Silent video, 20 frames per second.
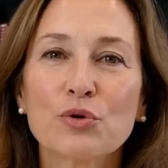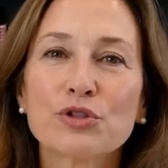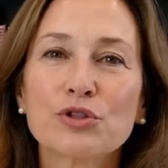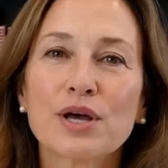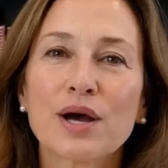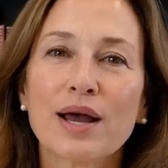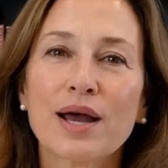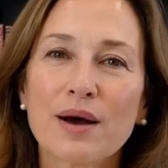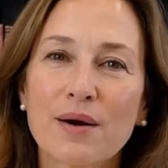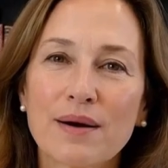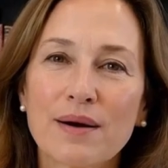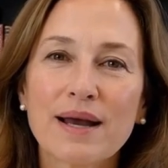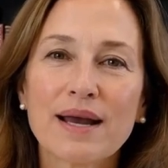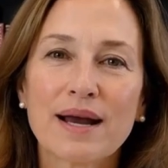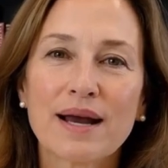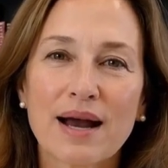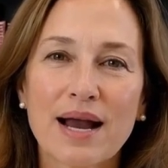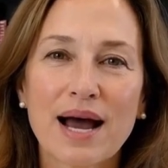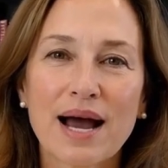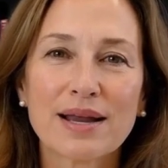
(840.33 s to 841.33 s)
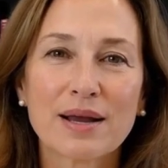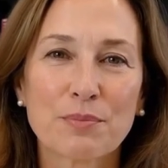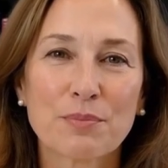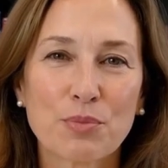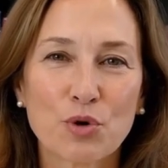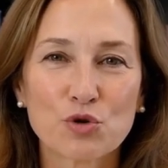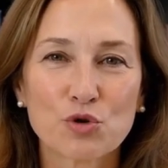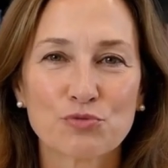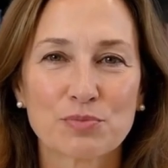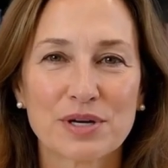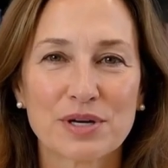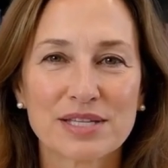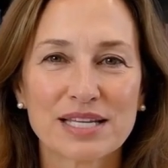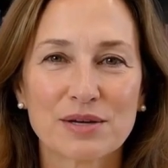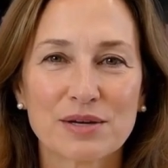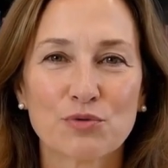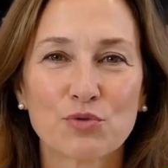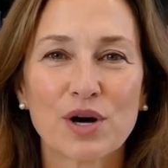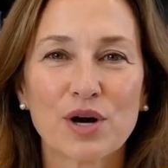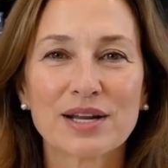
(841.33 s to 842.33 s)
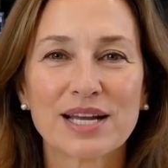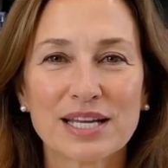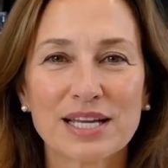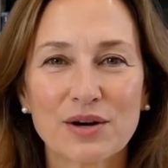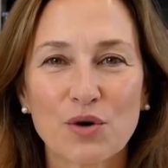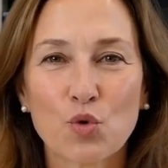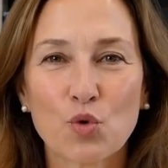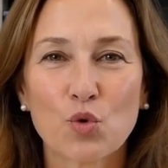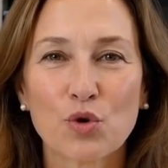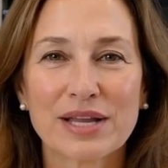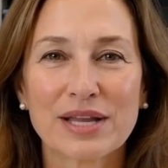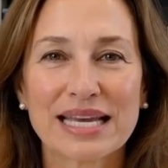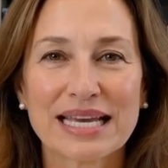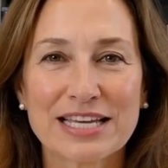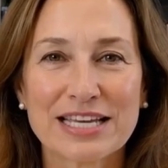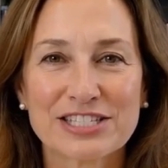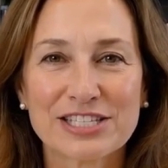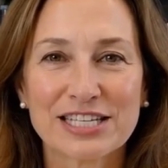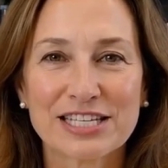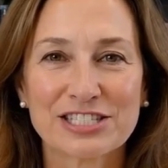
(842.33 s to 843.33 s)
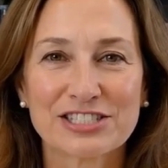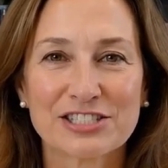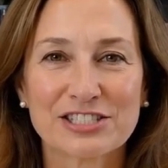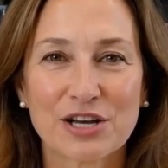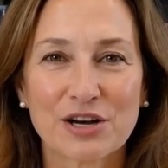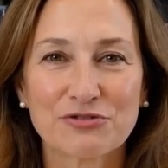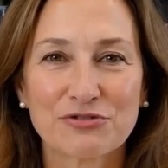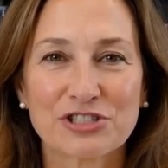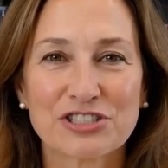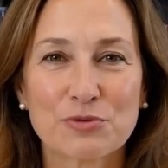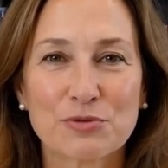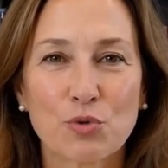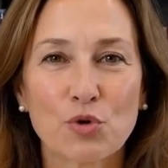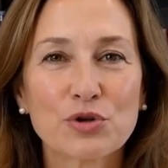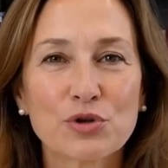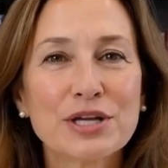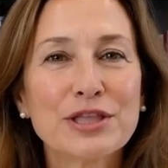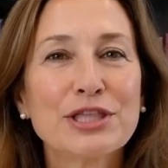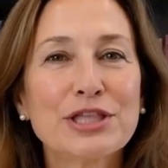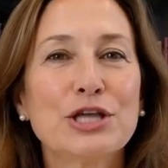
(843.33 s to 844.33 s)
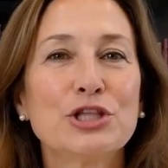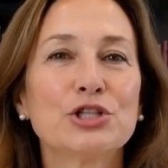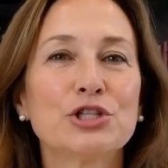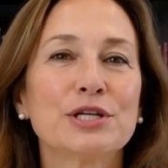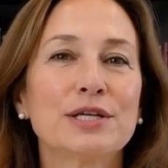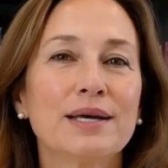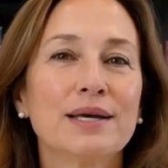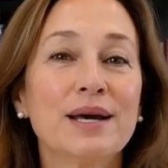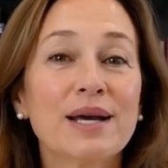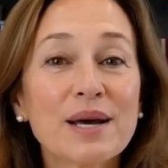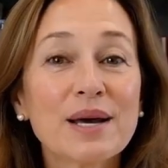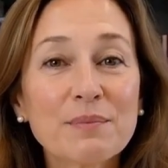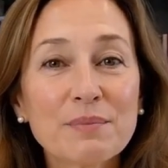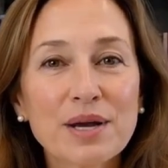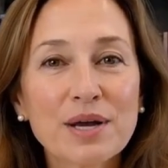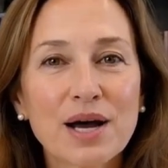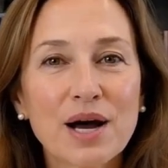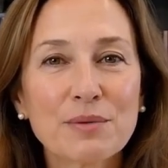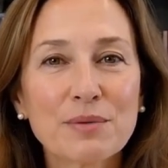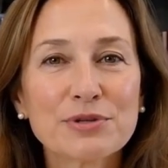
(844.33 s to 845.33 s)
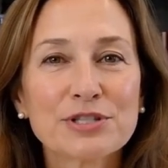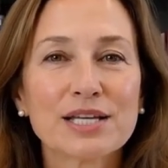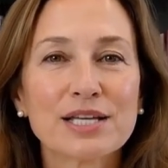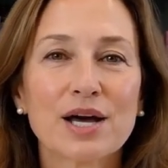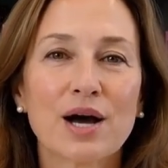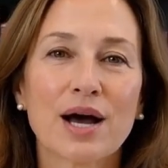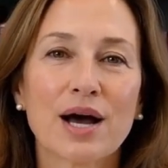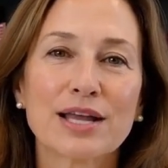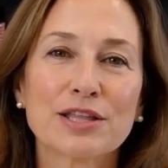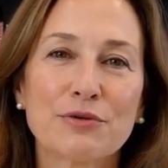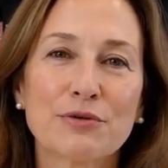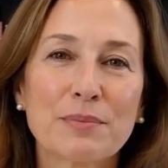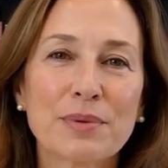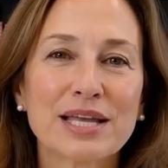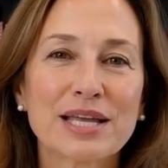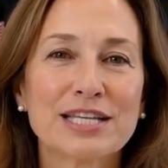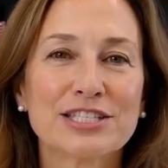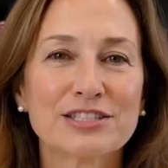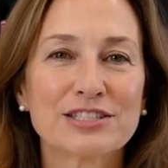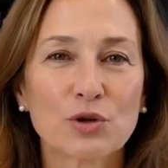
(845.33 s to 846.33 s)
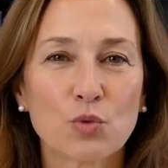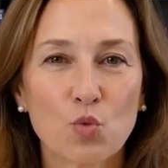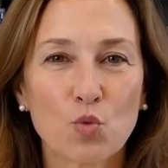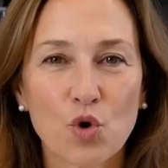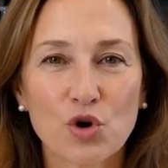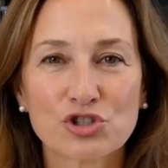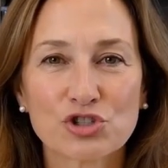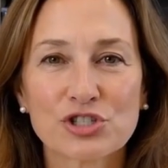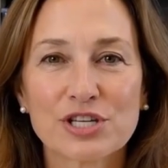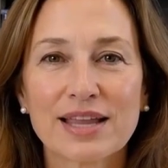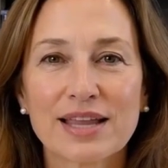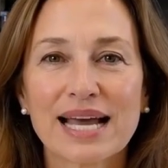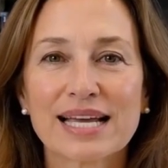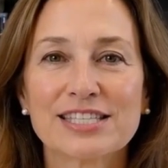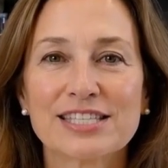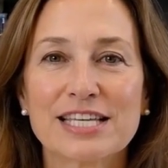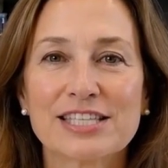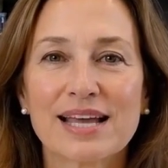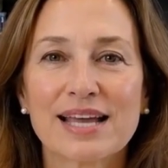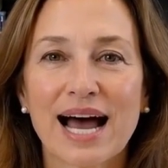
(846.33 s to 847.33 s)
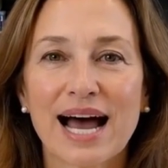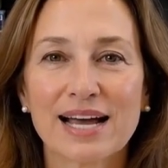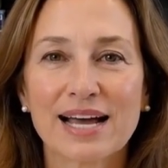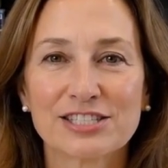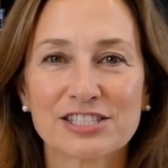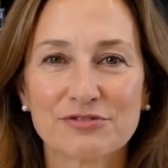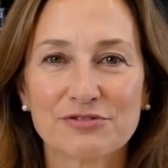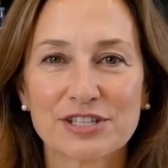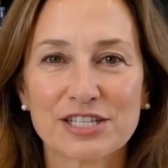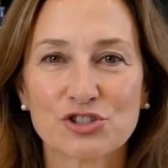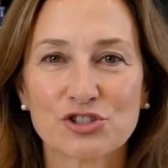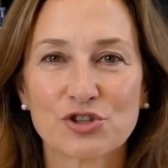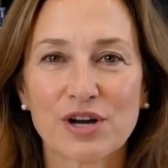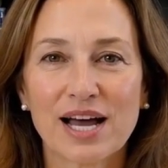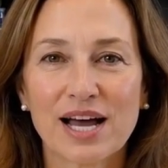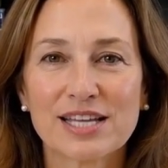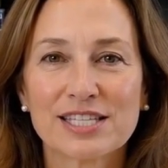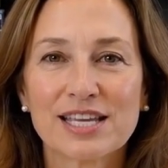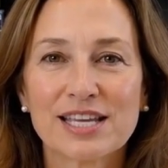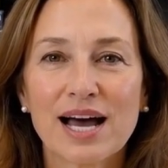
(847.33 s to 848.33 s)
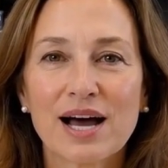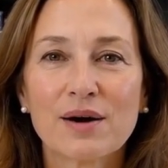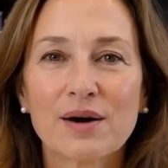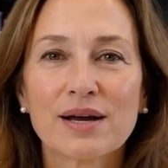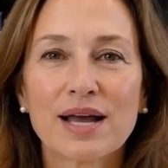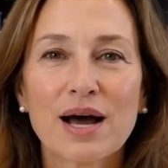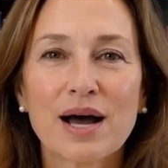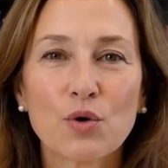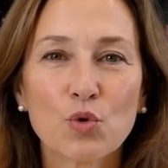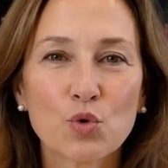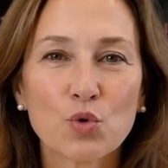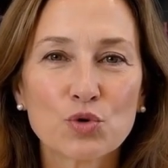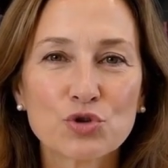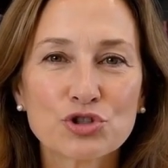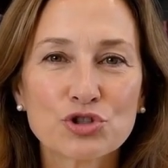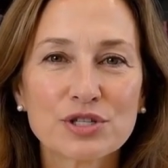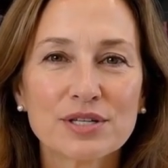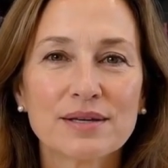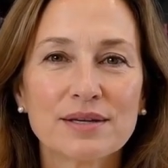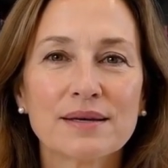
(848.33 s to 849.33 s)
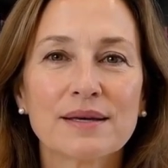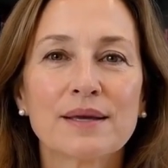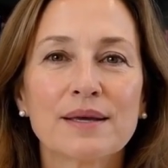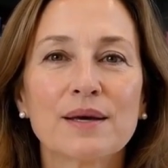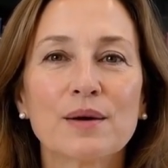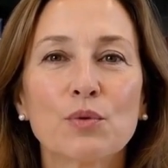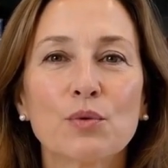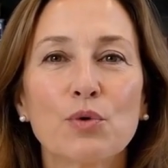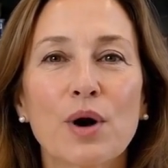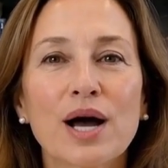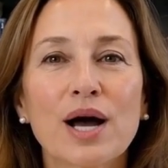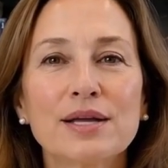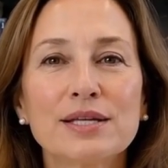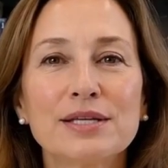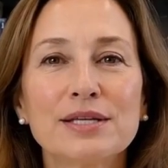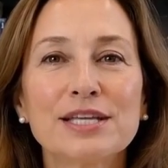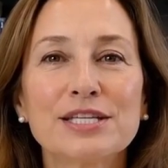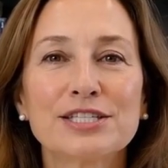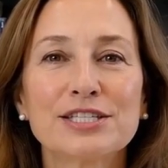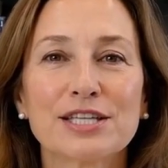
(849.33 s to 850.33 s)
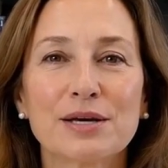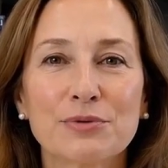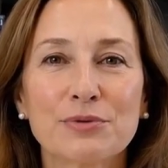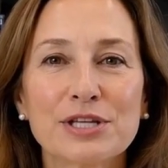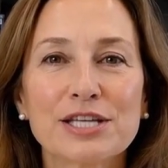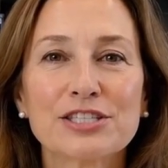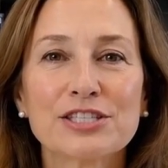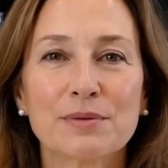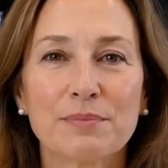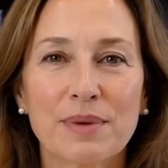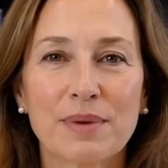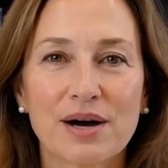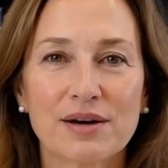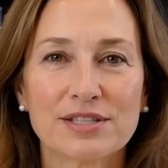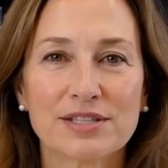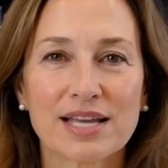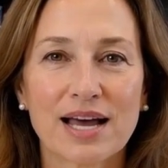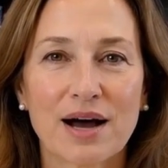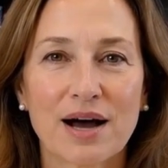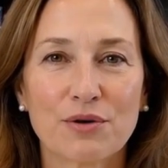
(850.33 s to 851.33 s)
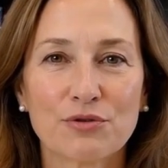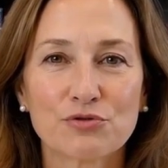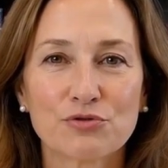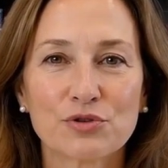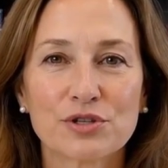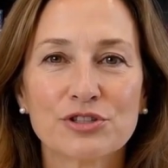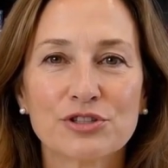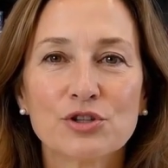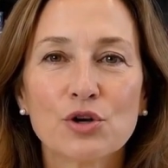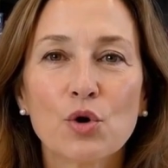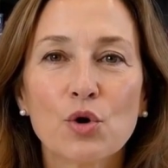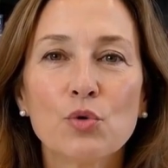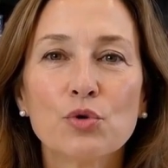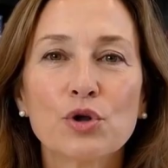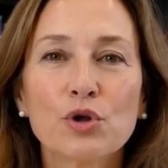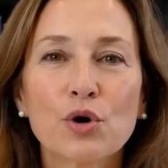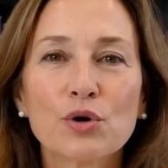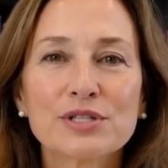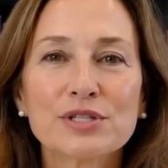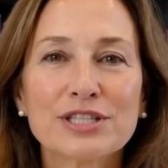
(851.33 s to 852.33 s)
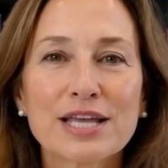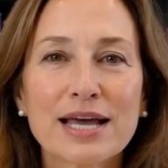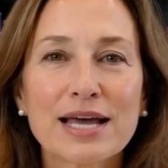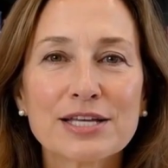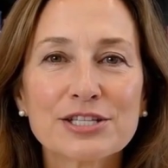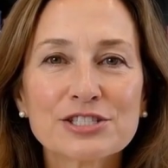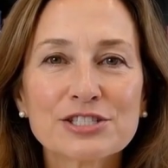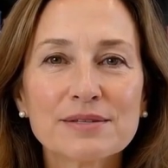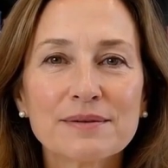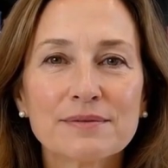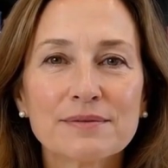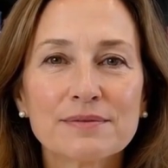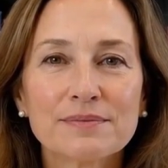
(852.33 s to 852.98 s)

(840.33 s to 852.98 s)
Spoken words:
dial, and a movement in running or easily serviceable condition becomes the kind of piece that watch collectors actively track down at auction, rather than something to melt down for its gold content.